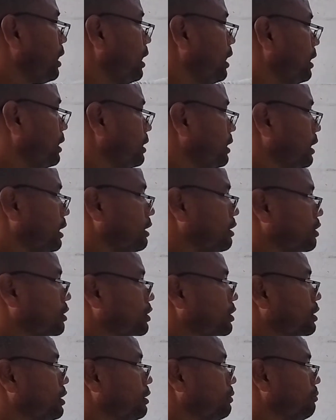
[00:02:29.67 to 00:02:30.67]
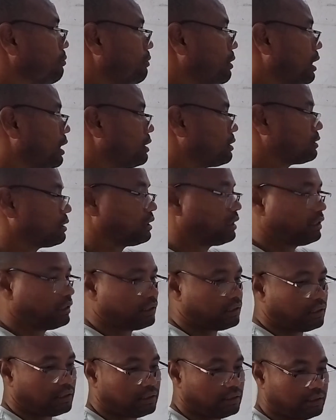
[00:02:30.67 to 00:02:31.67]
I write here, mass I
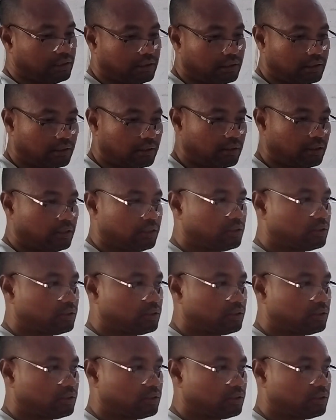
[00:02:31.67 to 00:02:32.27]
write here.